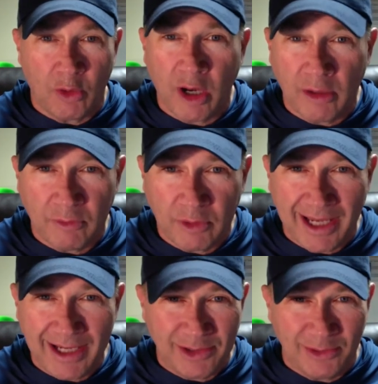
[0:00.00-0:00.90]
or
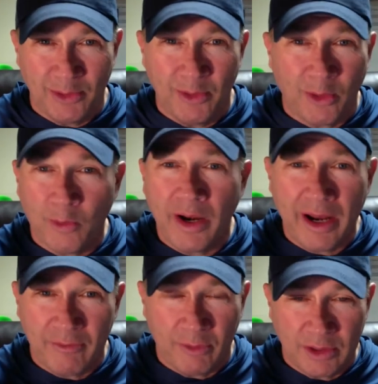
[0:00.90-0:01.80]
confrontational or
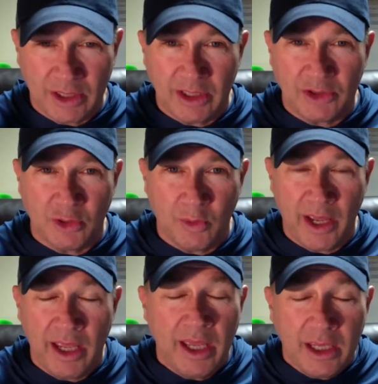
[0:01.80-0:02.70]
whatever to get your way.